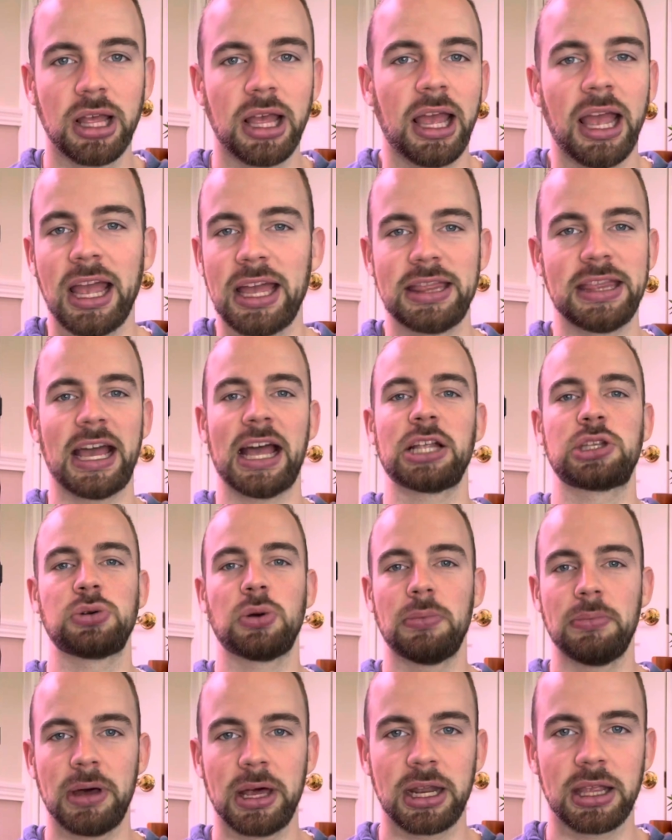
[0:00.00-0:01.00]
and that's what
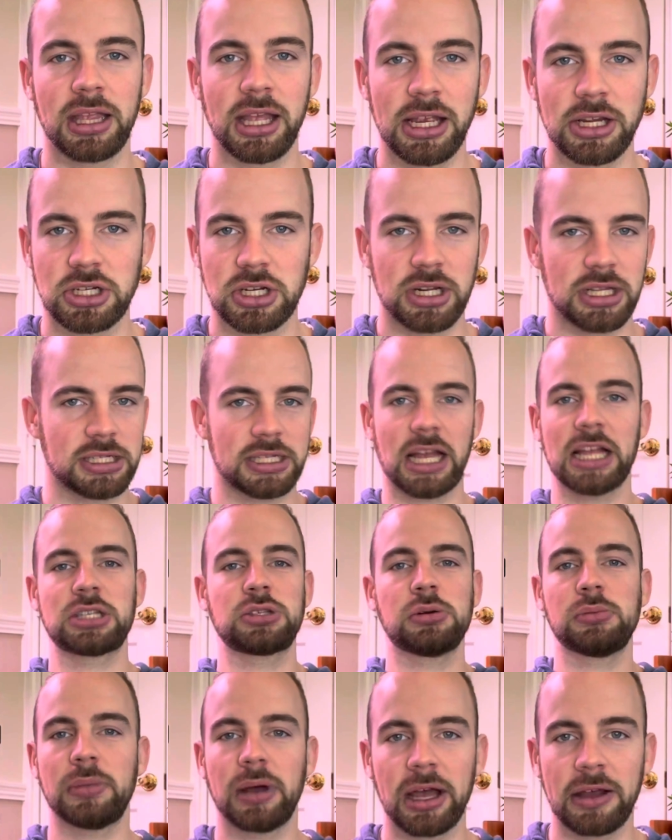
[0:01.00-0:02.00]
meditation is. That's
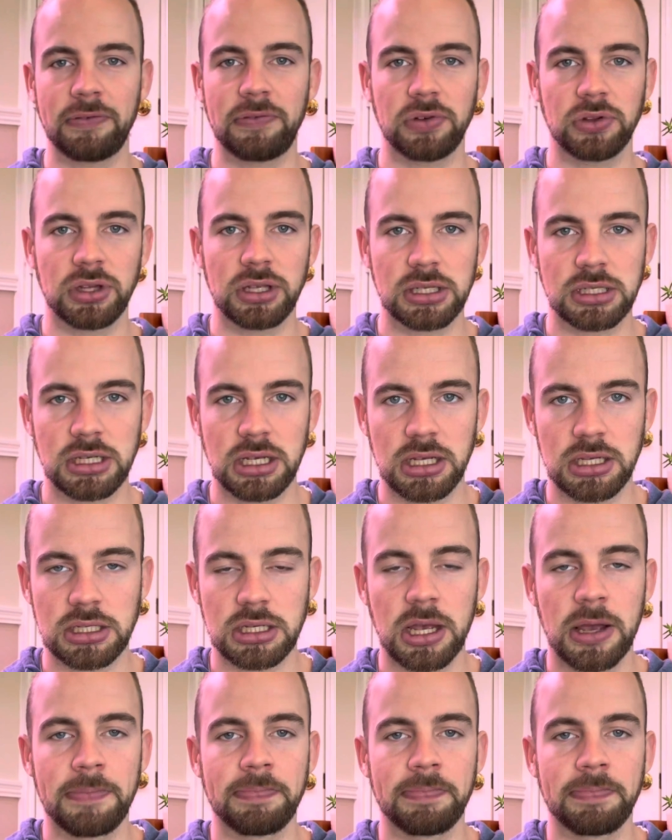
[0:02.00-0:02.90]
what mindfulness is.